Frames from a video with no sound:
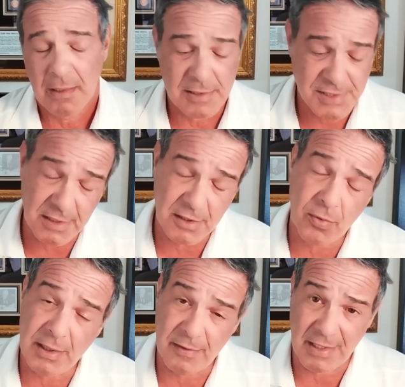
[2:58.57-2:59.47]

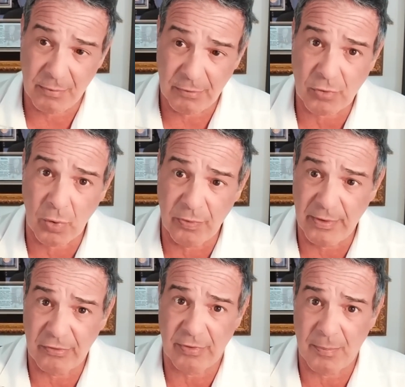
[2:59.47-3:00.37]
insinuated that he was told
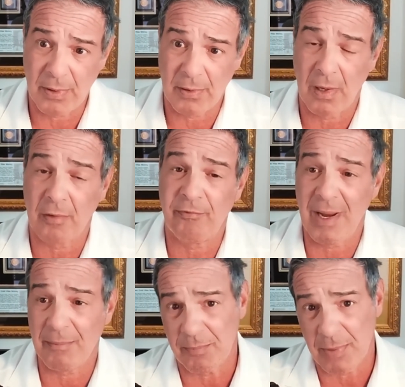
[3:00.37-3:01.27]
this from a
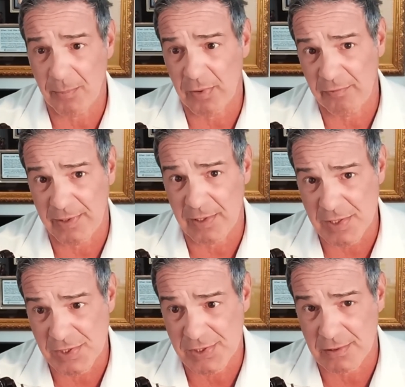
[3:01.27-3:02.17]
family member of
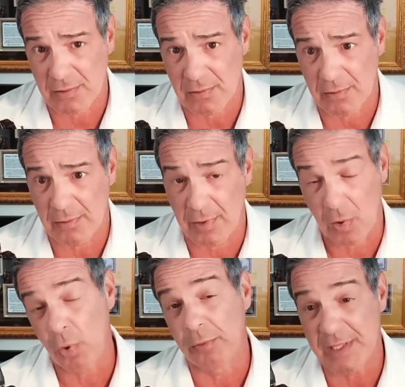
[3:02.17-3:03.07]
his, the
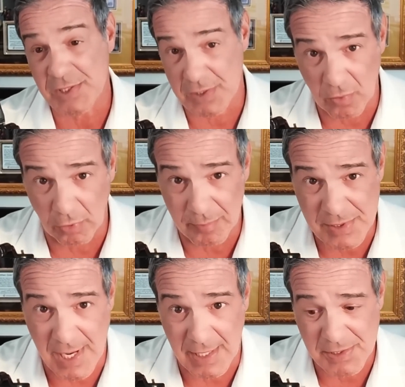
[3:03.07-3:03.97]
Goldmans and Goldman
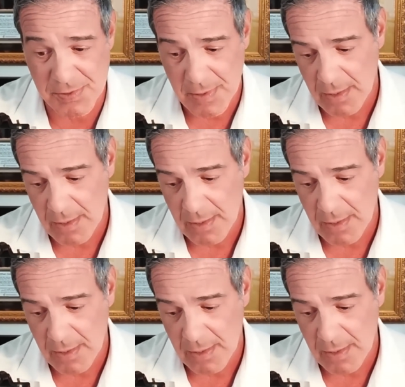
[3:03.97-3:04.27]
Sachs.